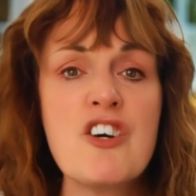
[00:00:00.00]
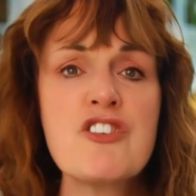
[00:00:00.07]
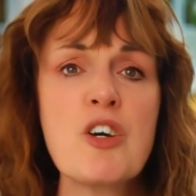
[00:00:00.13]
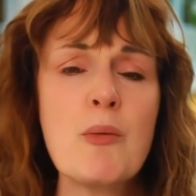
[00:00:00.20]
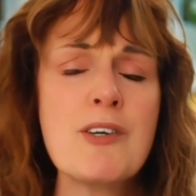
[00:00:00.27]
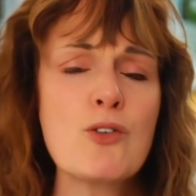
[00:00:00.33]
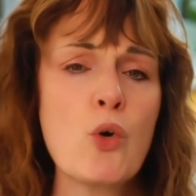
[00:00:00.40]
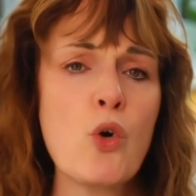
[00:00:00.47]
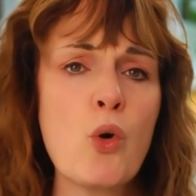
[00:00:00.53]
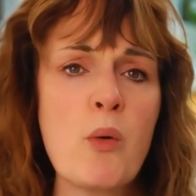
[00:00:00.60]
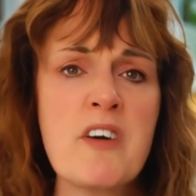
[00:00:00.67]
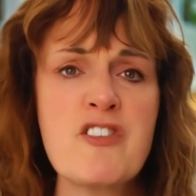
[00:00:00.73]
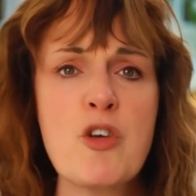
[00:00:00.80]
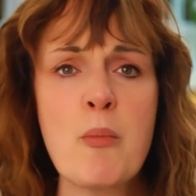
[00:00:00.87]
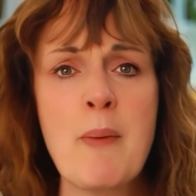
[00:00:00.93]
So it's
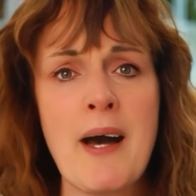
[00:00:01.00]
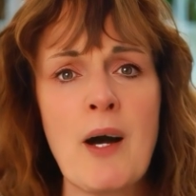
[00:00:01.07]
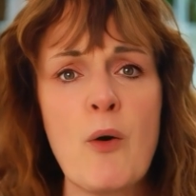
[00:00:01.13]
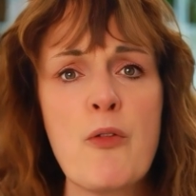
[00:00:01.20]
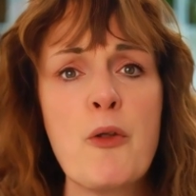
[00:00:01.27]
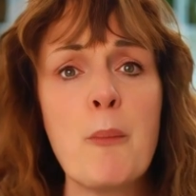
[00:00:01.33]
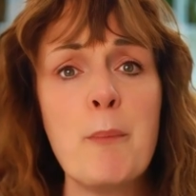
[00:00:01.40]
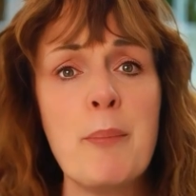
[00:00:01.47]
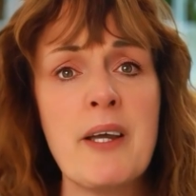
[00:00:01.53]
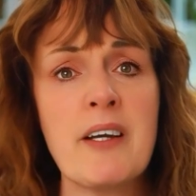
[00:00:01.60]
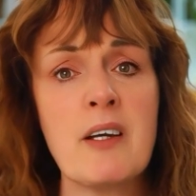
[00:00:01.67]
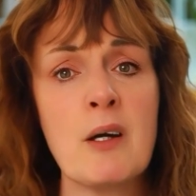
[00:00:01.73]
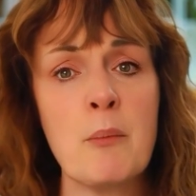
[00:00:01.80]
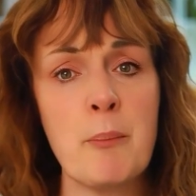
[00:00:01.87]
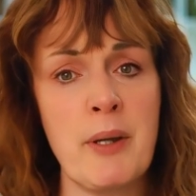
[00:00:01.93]
always about the
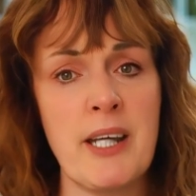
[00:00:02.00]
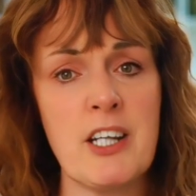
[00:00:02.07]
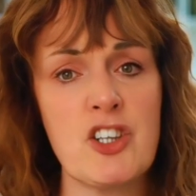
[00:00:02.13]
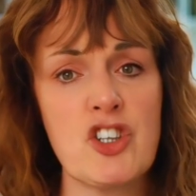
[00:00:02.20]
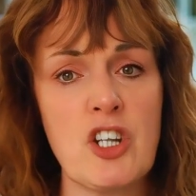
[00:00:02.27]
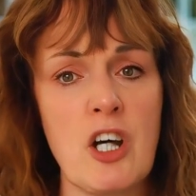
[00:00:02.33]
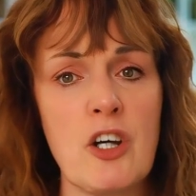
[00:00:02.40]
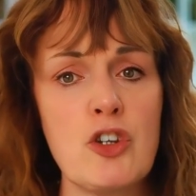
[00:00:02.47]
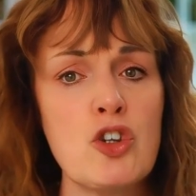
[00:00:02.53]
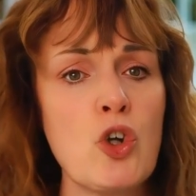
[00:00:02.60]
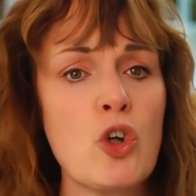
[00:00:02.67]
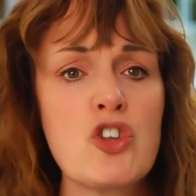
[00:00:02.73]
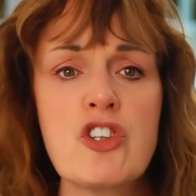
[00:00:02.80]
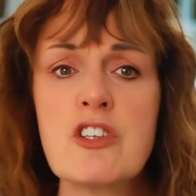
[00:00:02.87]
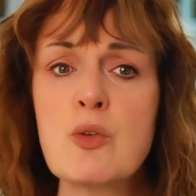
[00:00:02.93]
bigger picture,
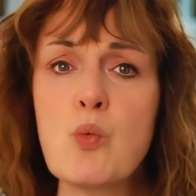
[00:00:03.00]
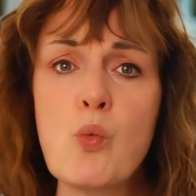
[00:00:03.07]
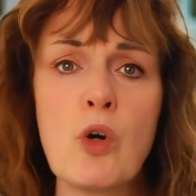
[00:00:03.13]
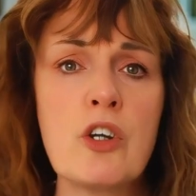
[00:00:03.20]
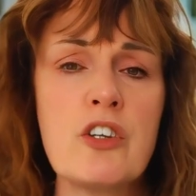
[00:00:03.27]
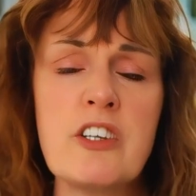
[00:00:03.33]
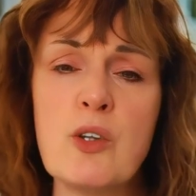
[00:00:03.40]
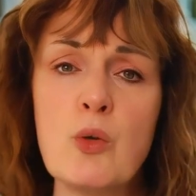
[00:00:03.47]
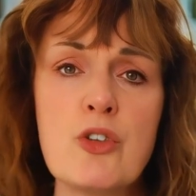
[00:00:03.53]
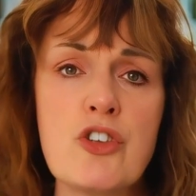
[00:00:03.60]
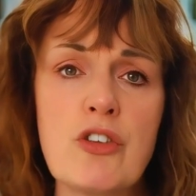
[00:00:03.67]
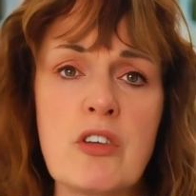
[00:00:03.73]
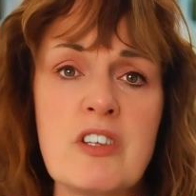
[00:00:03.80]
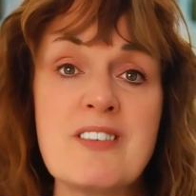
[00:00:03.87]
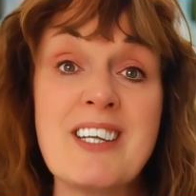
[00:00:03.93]
not just one
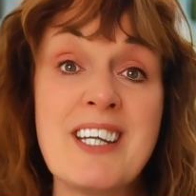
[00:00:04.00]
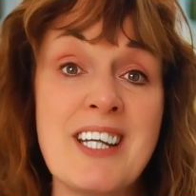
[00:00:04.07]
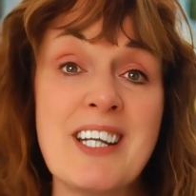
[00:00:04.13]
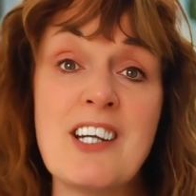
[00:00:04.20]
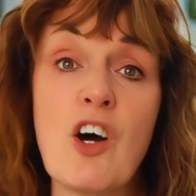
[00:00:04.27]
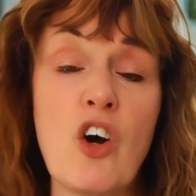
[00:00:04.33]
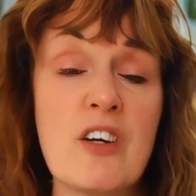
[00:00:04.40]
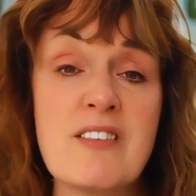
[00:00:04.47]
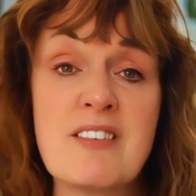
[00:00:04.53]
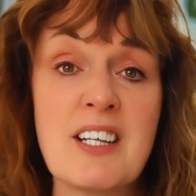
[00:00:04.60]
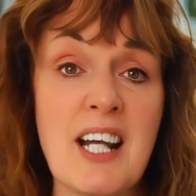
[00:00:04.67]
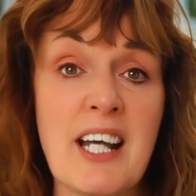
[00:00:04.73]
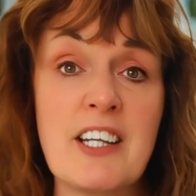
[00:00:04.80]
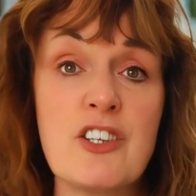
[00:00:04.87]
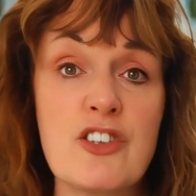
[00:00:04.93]
nutrient in
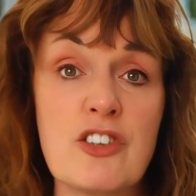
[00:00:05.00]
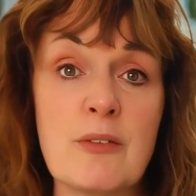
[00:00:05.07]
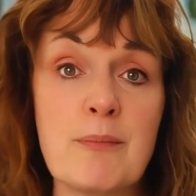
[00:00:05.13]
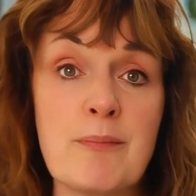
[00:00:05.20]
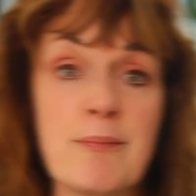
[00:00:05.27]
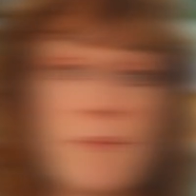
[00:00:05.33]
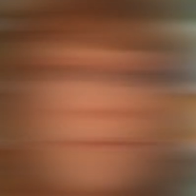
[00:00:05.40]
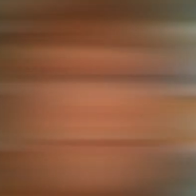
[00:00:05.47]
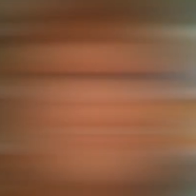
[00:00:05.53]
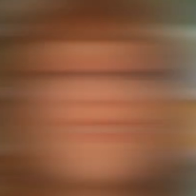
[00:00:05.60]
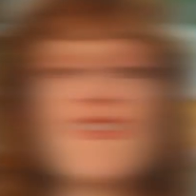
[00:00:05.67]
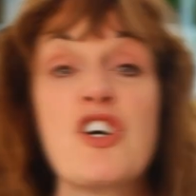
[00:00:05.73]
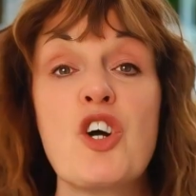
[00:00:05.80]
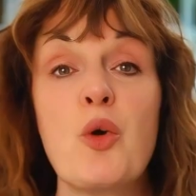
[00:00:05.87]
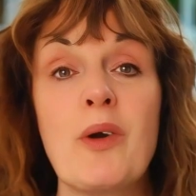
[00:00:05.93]
isolation.
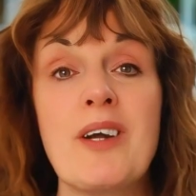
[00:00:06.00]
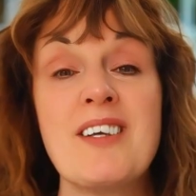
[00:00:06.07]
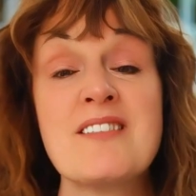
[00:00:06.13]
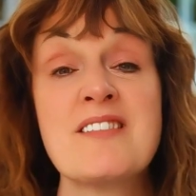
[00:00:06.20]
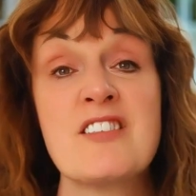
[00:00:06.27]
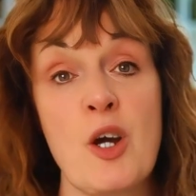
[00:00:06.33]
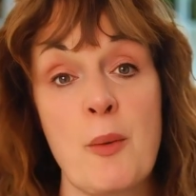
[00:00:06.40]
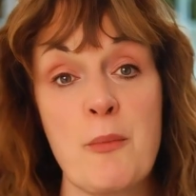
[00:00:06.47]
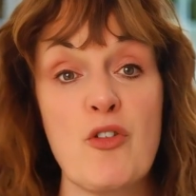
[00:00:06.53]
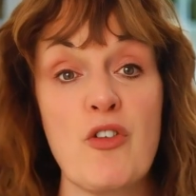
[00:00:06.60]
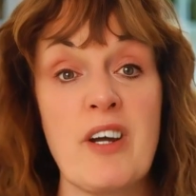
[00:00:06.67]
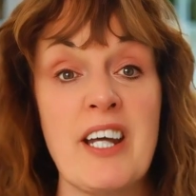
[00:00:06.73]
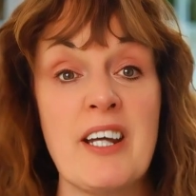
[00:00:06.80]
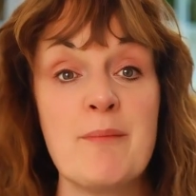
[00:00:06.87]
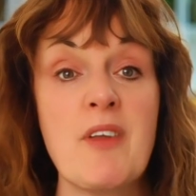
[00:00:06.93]
So in
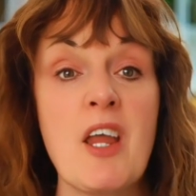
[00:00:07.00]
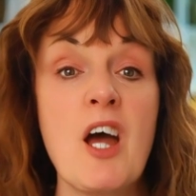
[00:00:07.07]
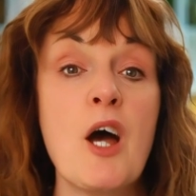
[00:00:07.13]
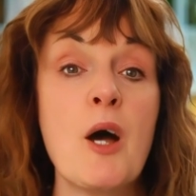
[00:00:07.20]
summary,